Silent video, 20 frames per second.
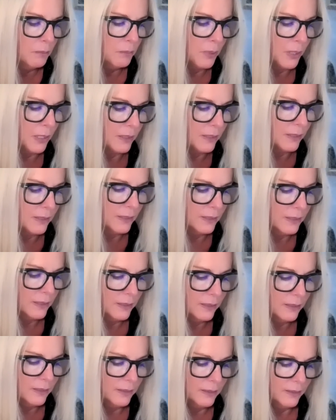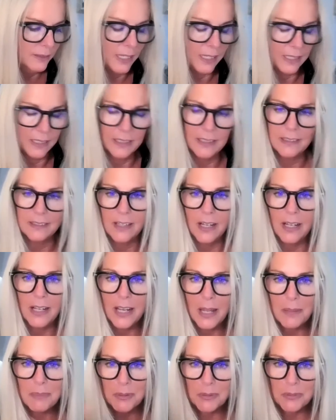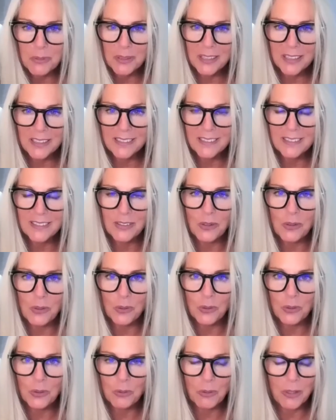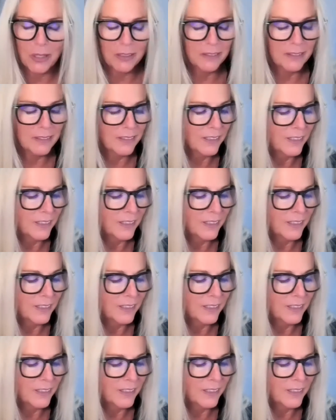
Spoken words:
but yeah, he's not happy with this whole Threads